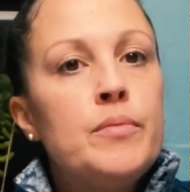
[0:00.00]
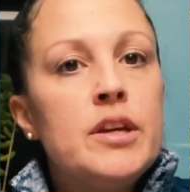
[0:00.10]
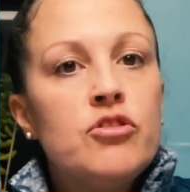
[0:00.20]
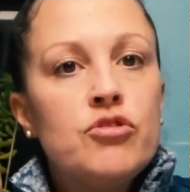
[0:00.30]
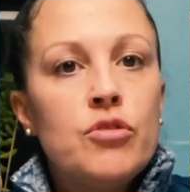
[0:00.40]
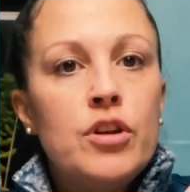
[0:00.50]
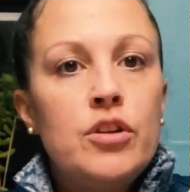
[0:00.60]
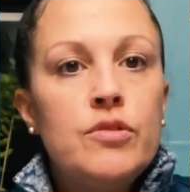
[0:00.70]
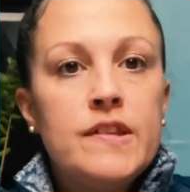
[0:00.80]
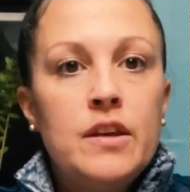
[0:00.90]
make sure you
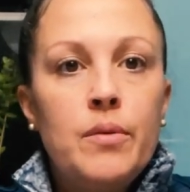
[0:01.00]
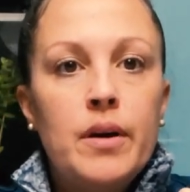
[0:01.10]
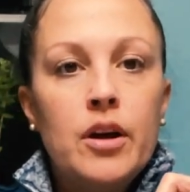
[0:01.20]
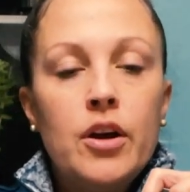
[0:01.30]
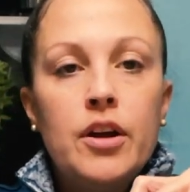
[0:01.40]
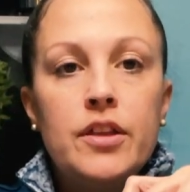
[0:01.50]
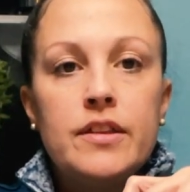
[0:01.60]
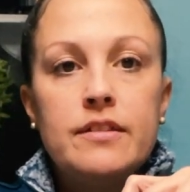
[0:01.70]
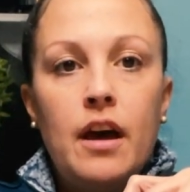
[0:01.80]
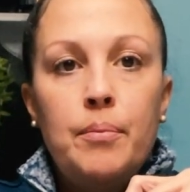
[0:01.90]
see where the
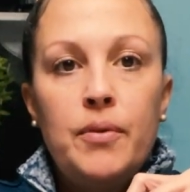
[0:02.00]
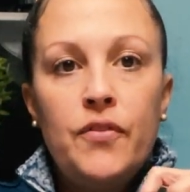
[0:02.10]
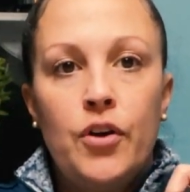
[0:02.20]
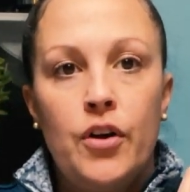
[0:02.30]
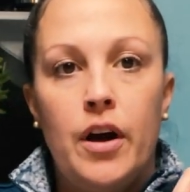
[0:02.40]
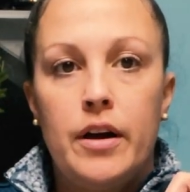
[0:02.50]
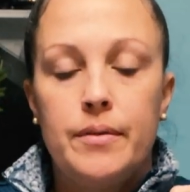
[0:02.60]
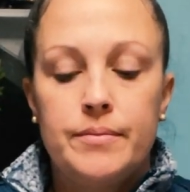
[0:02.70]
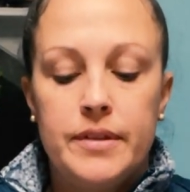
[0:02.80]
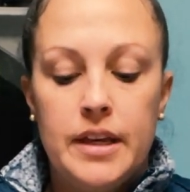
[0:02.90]
top of your
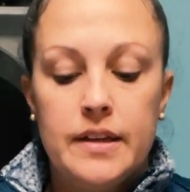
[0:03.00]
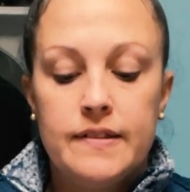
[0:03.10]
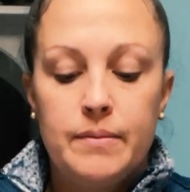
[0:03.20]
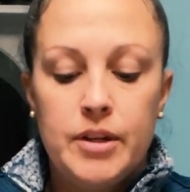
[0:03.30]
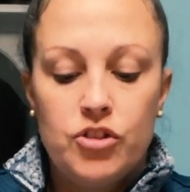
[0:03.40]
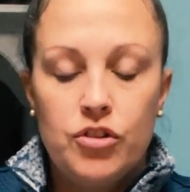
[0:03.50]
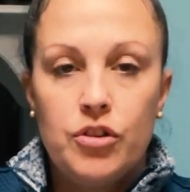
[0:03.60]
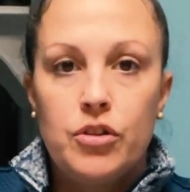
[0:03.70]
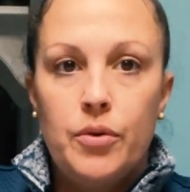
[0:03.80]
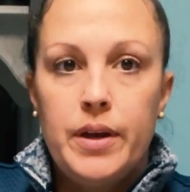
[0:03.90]
thing is to make sure you're
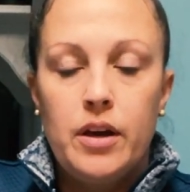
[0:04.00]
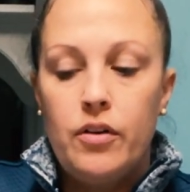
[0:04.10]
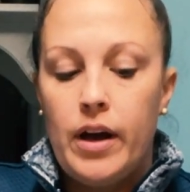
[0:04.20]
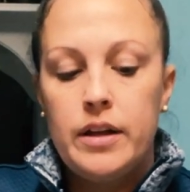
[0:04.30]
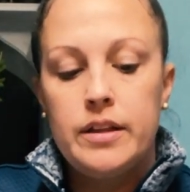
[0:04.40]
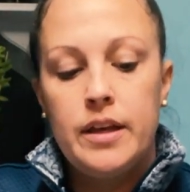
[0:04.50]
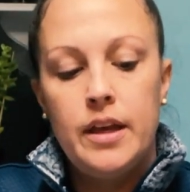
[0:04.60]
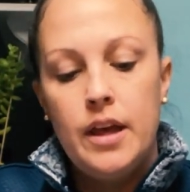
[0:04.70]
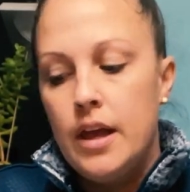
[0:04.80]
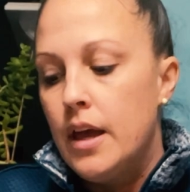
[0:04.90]
gluing it correctly.
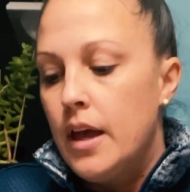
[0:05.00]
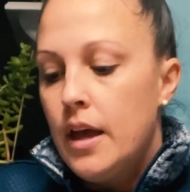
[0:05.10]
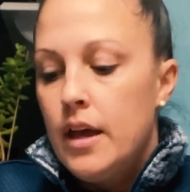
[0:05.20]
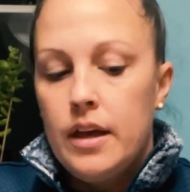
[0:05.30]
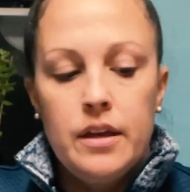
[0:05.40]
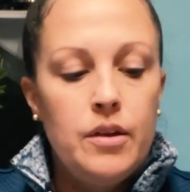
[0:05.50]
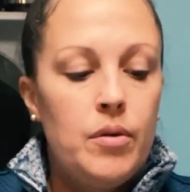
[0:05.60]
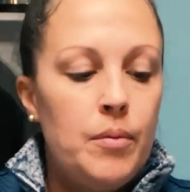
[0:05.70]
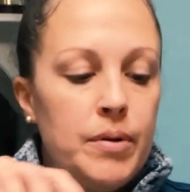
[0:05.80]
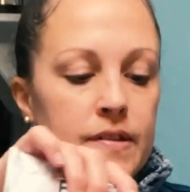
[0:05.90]
You wanna
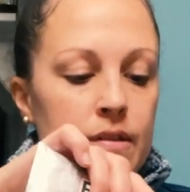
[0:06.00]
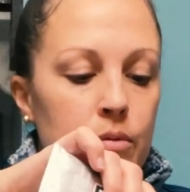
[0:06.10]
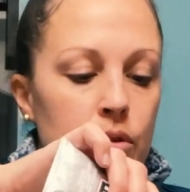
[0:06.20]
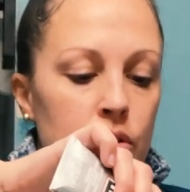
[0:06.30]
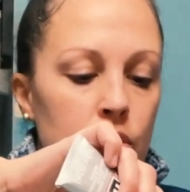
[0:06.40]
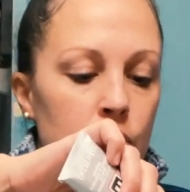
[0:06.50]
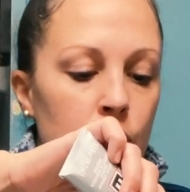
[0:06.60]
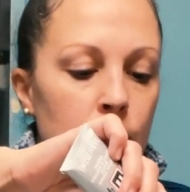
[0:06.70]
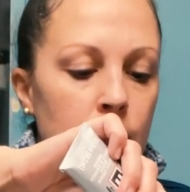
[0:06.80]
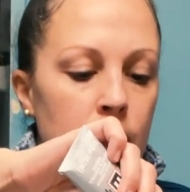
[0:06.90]
put some
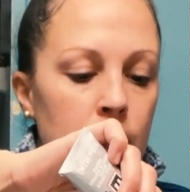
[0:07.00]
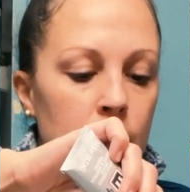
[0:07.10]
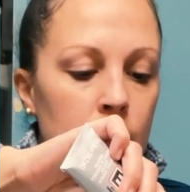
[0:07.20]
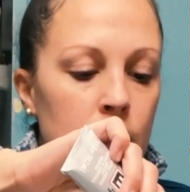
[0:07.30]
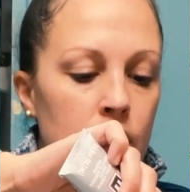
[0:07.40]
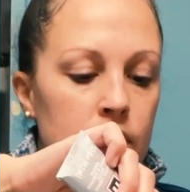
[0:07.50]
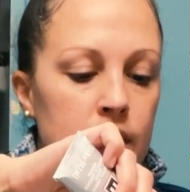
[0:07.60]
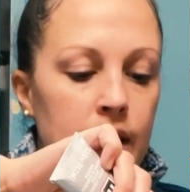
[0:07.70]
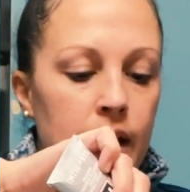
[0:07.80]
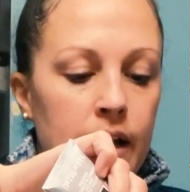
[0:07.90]
glue along
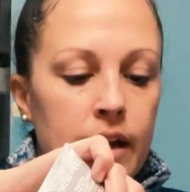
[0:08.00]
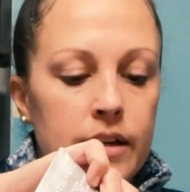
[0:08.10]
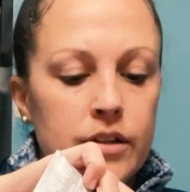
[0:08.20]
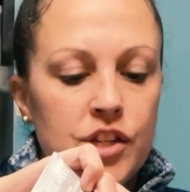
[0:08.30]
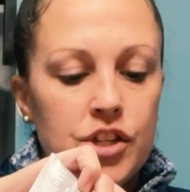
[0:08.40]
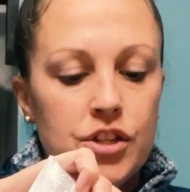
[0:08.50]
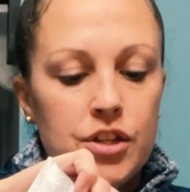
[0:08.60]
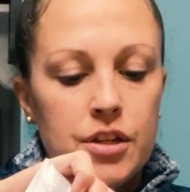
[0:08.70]
the edge.